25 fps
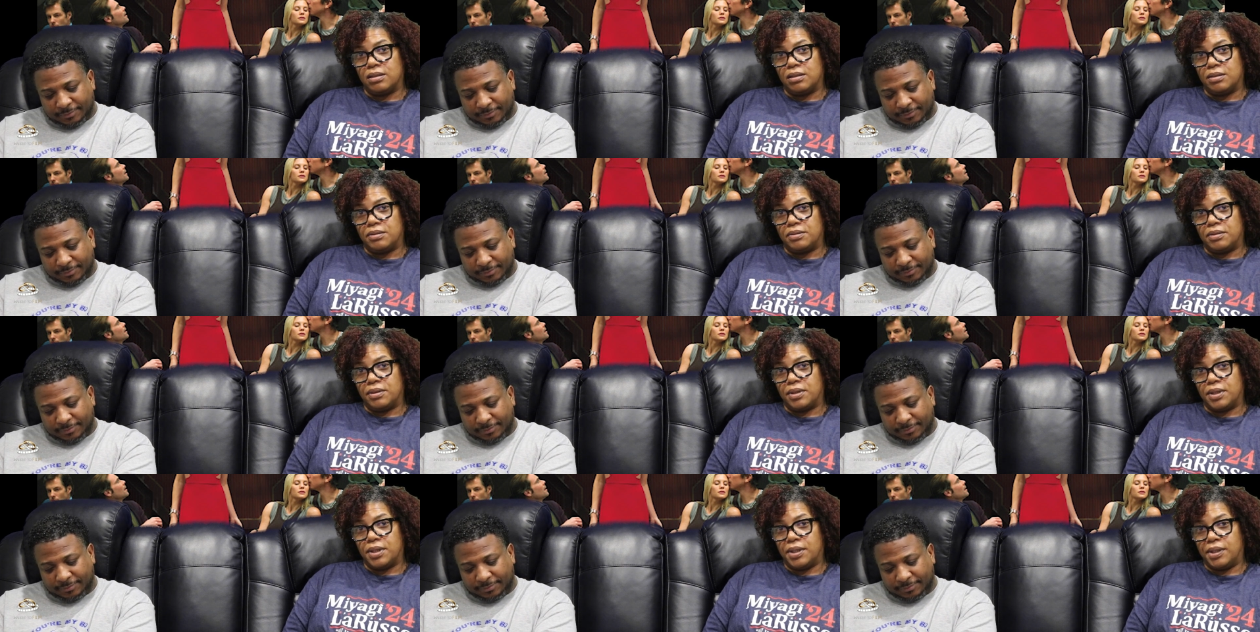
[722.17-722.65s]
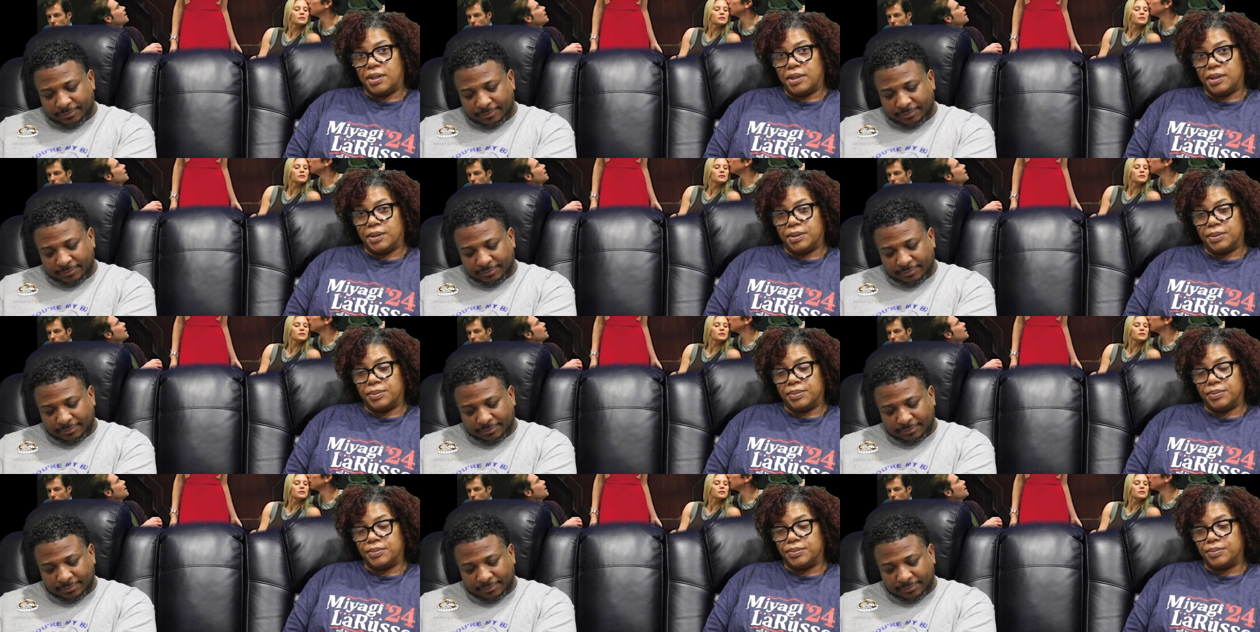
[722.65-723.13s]

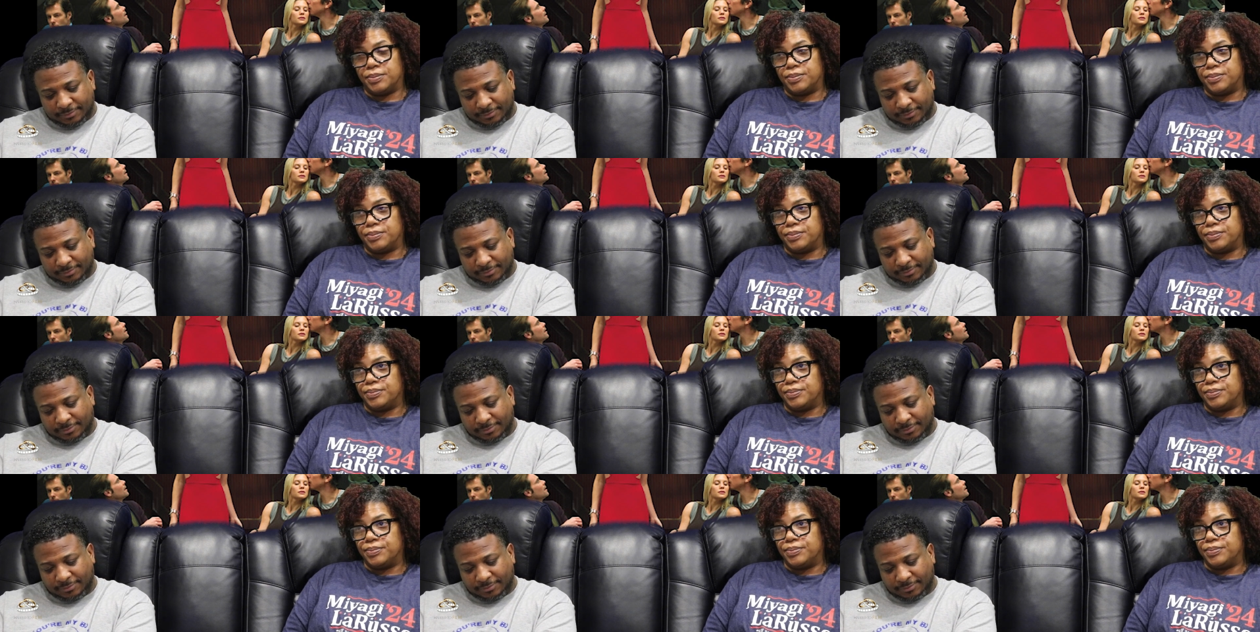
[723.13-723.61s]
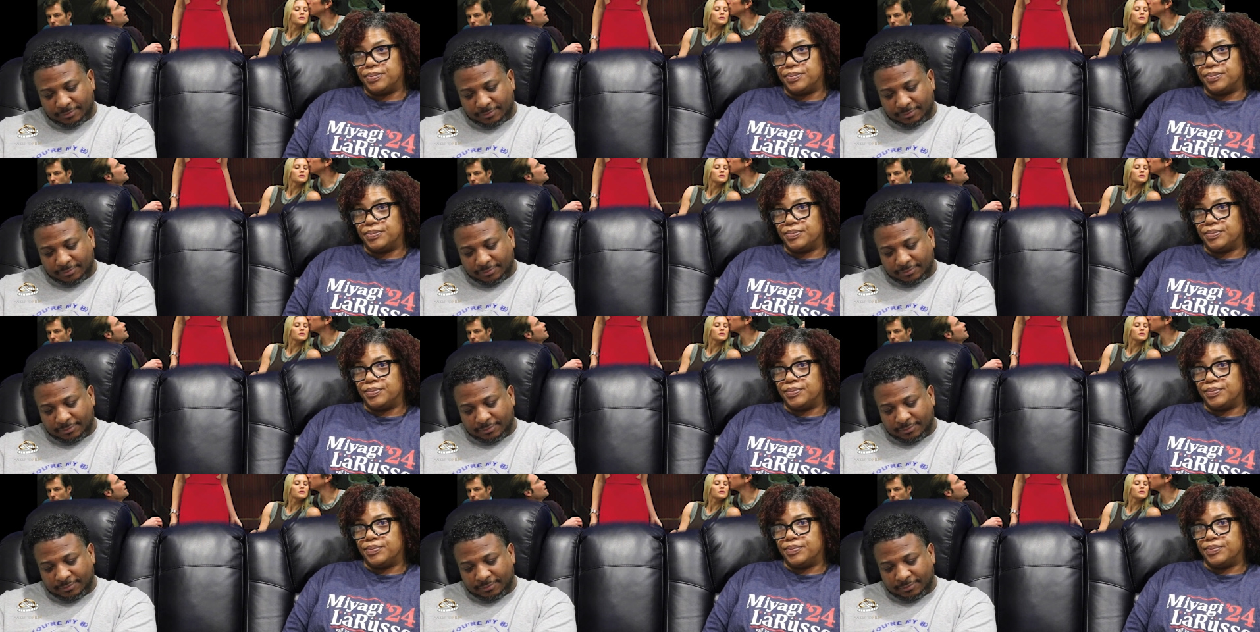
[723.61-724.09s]

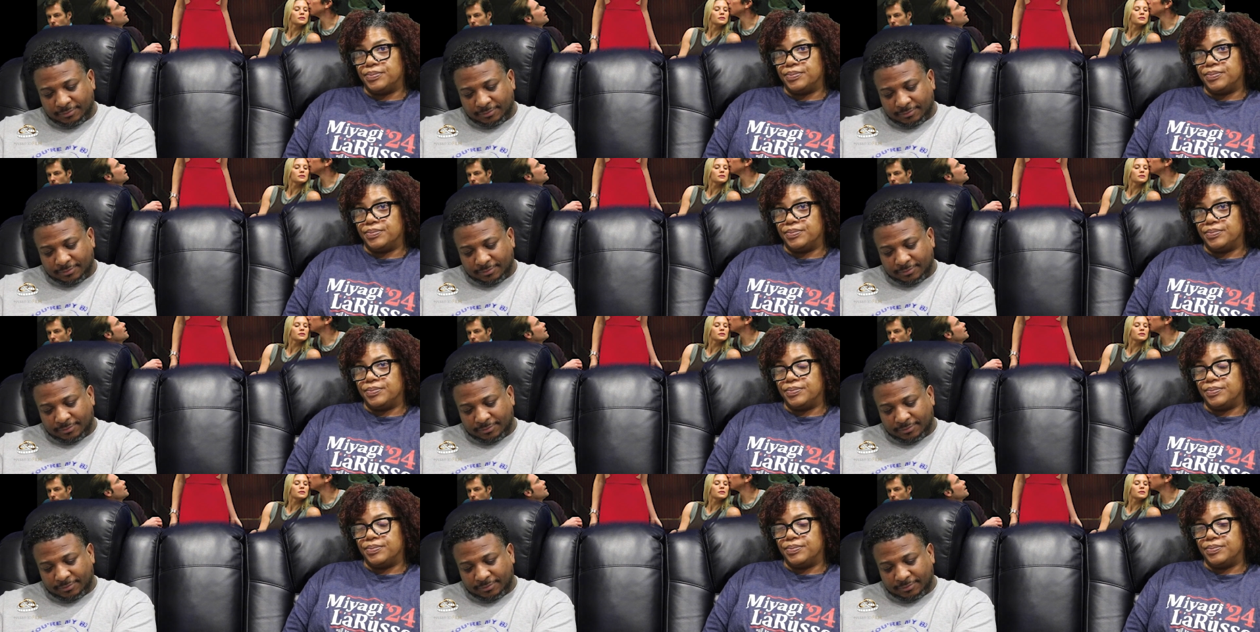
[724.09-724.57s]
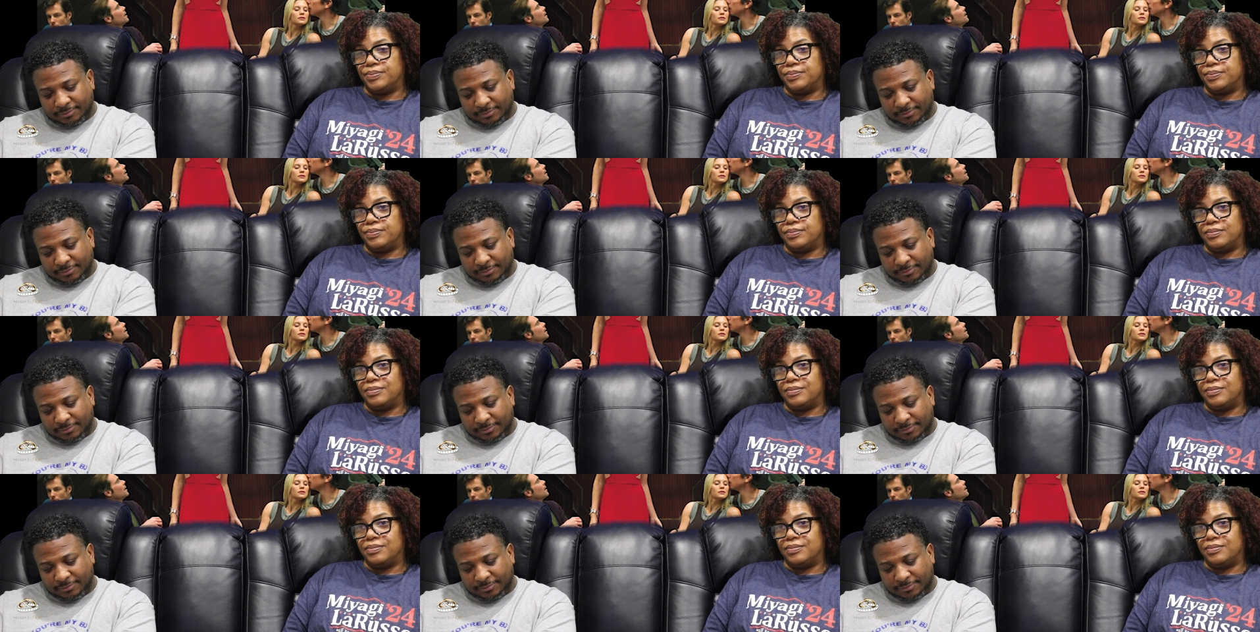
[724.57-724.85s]
(silence)